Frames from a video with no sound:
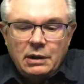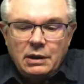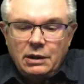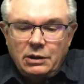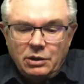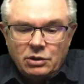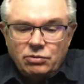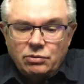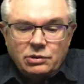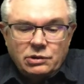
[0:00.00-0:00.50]

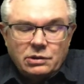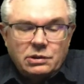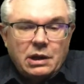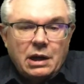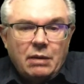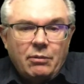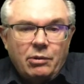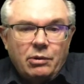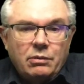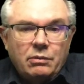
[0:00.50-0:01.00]
This one's a
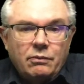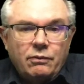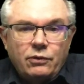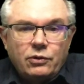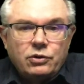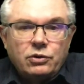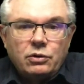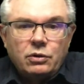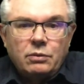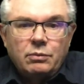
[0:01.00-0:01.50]
scammer for
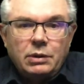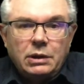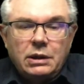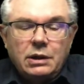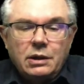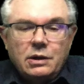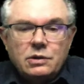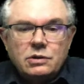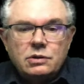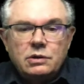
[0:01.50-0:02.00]
sure
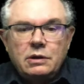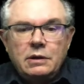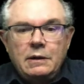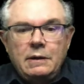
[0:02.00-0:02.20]
because